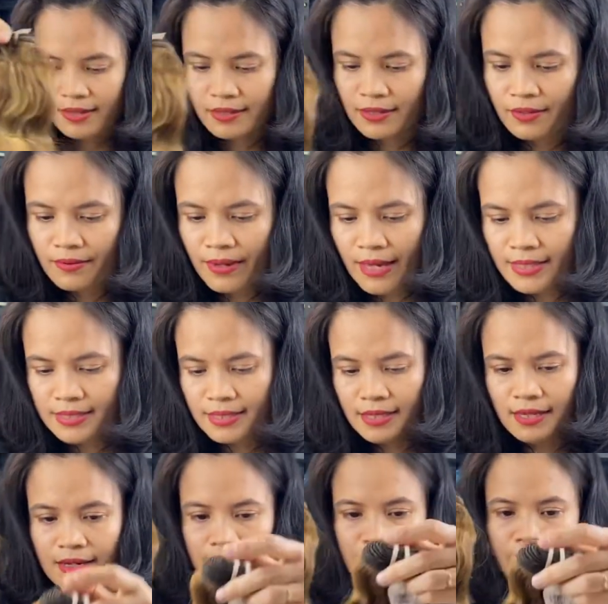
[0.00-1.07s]
you can see
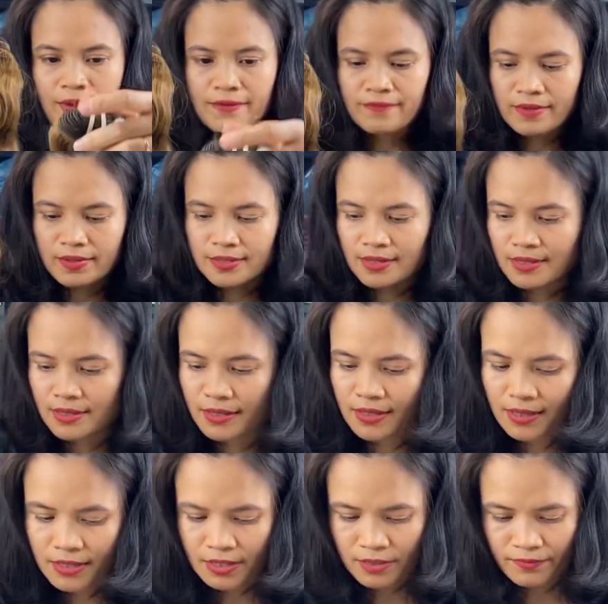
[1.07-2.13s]
deep wavy it's
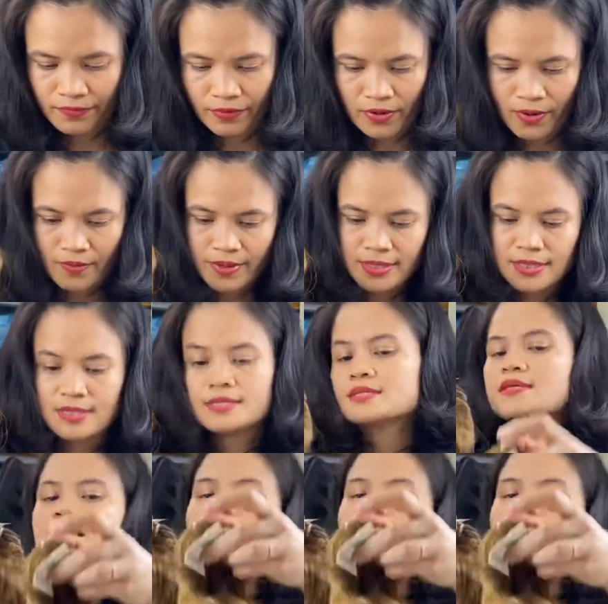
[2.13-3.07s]
12 inches